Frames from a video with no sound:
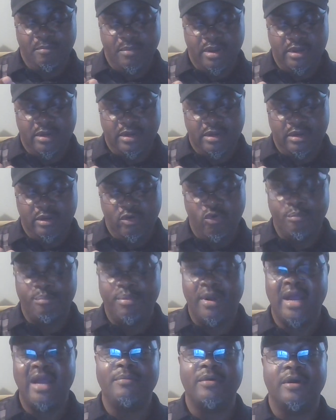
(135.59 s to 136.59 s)
uh,
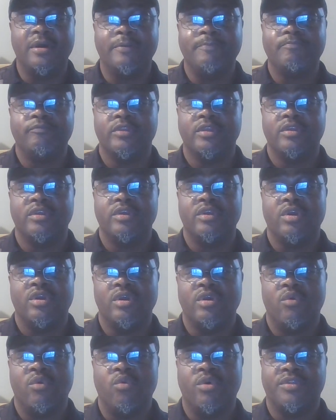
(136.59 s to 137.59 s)
Obama
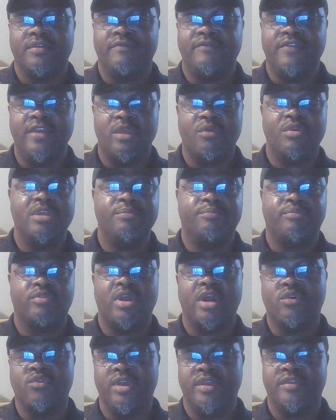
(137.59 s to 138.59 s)
was a very
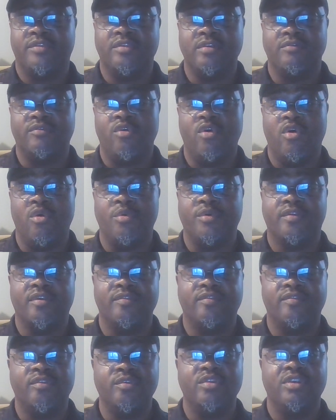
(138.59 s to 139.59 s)
progressive or was
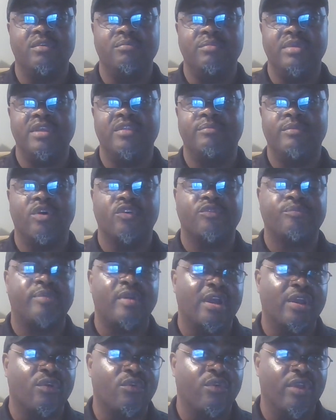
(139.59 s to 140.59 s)
considered to be the most
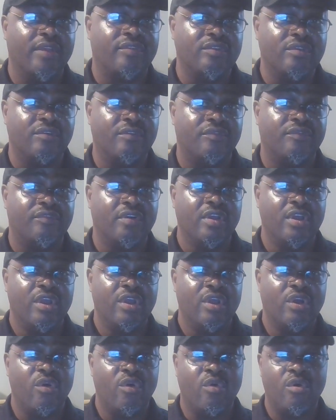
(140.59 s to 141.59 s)
progressive
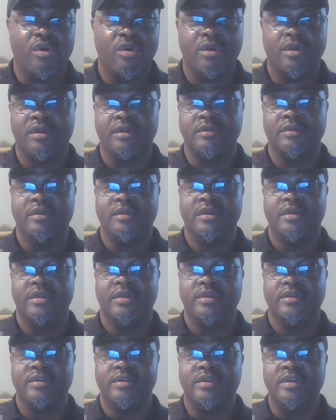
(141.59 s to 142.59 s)
or
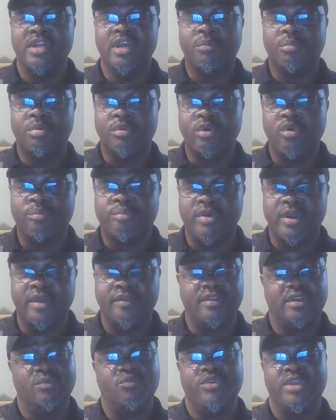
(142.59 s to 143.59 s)
liberal
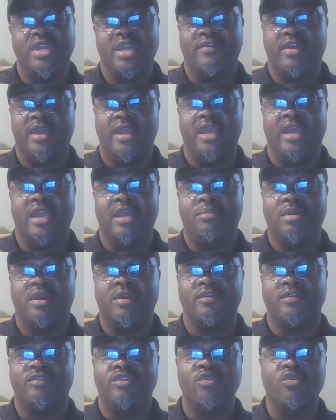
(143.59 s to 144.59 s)
president we ever had.
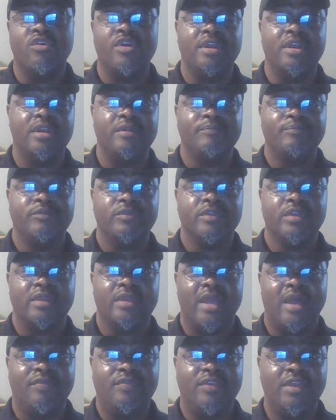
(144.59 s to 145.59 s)
Because during,
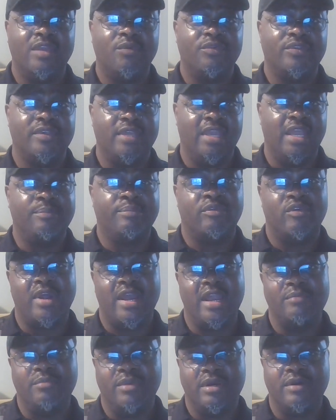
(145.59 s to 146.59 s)
I think it was Gay
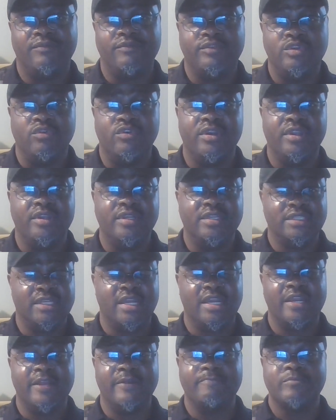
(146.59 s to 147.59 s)
Pride Month, during his
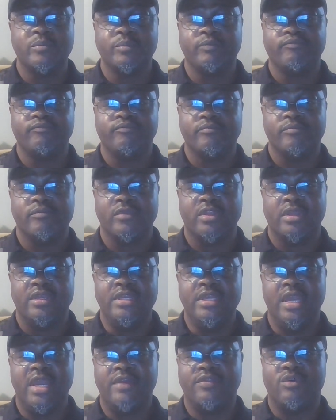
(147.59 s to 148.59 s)
time,
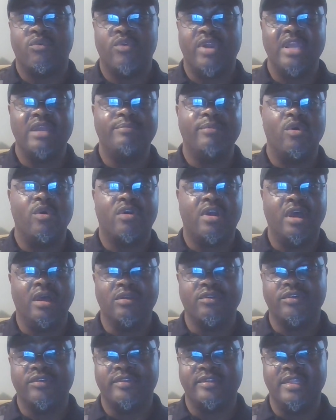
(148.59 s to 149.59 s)
he had the rainbow
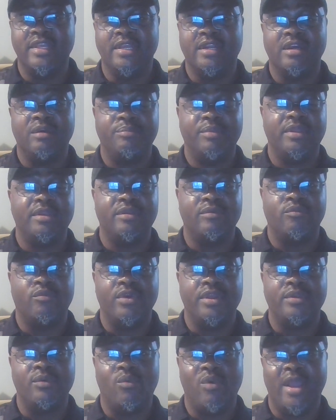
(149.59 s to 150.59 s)
colors lit up in
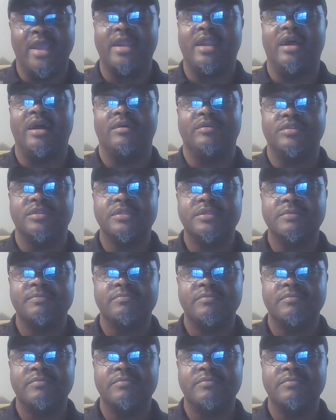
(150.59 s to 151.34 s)
the in the White House.